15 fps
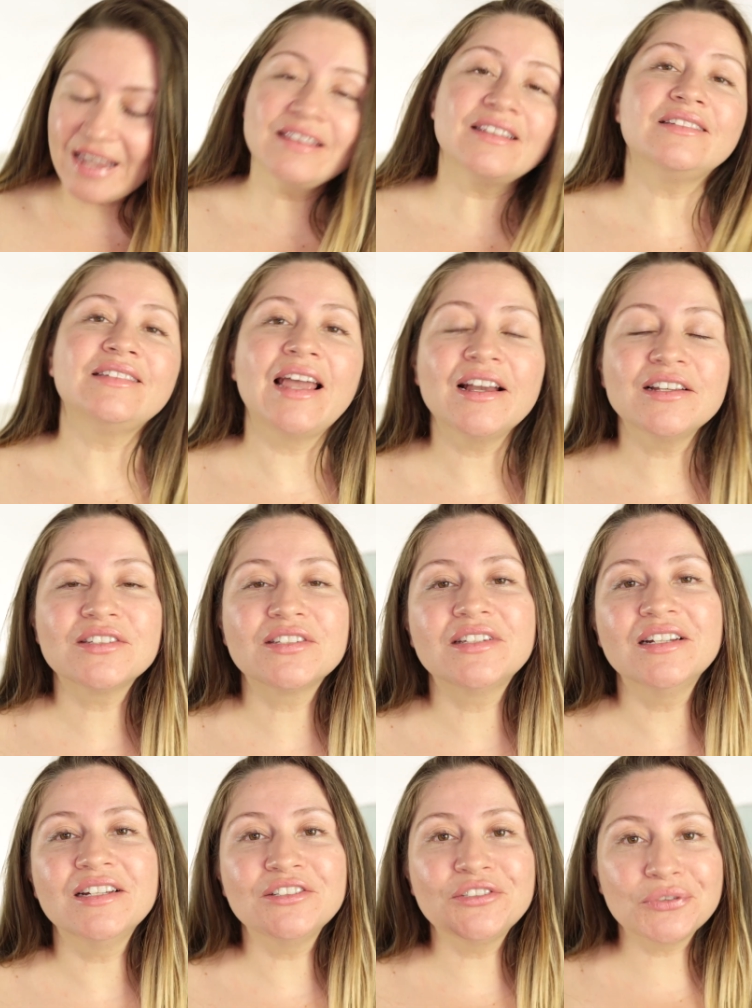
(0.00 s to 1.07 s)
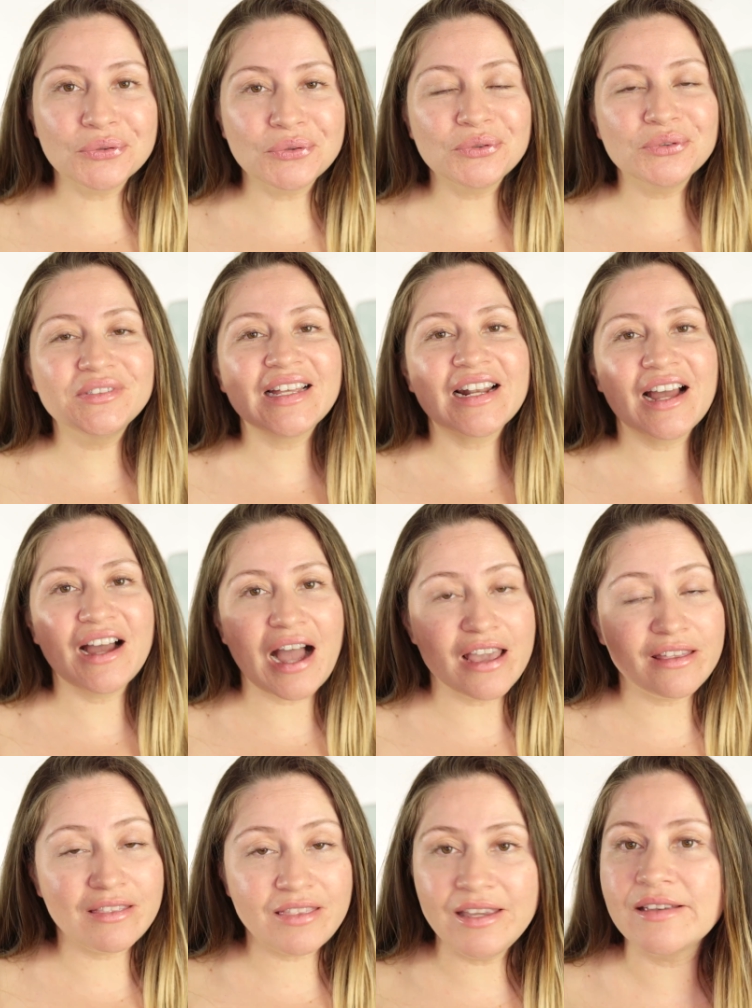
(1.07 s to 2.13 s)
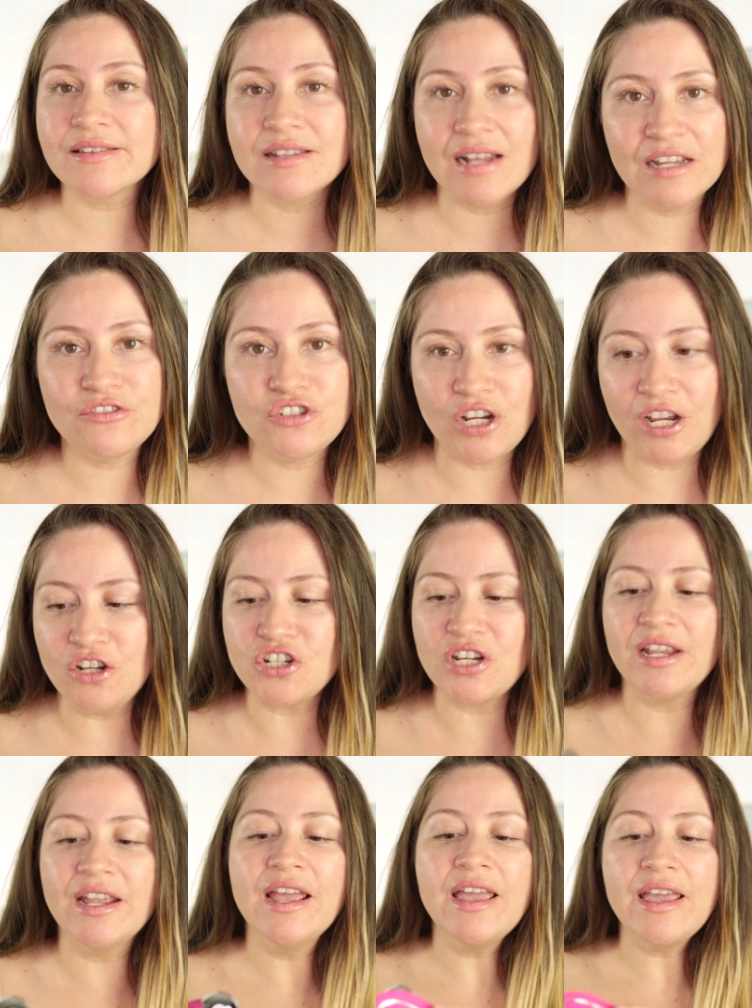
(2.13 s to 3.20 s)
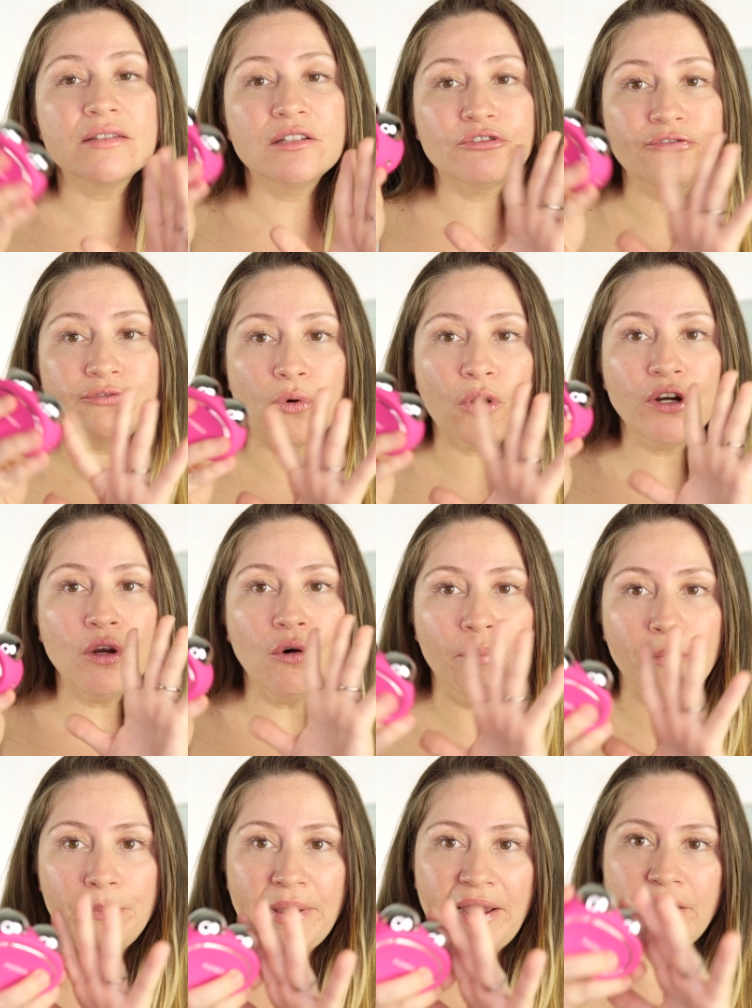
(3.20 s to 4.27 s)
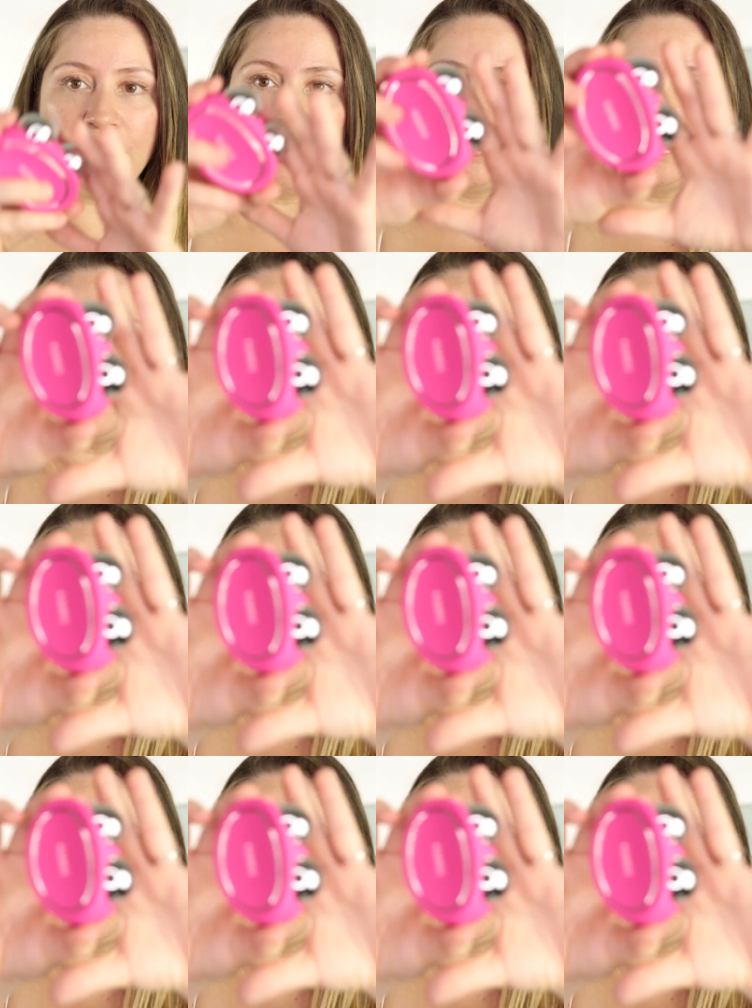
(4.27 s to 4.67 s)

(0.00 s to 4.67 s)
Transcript: And the next tool that I think is life-changing is the Foreo Bear.